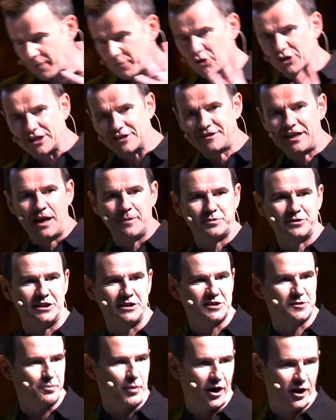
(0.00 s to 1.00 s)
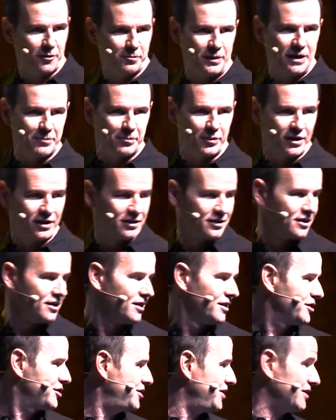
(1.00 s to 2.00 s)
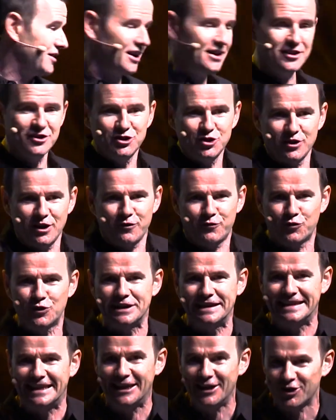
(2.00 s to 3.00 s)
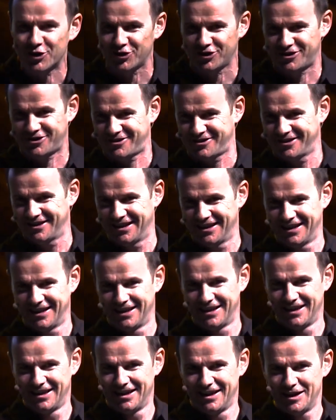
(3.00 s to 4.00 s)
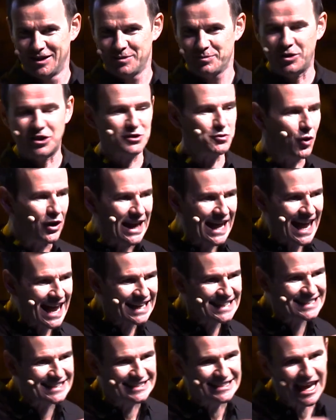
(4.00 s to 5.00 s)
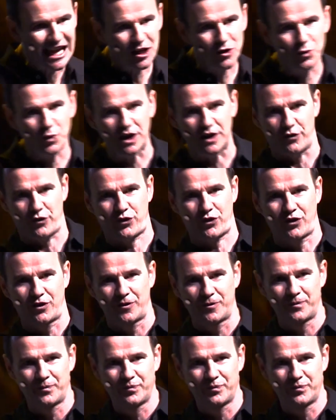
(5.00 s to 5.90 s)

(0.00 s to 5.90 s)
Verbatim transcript: I'm going to attempt to inspire people. Shit, I didn't do that for years. Because what I hadn't dealt with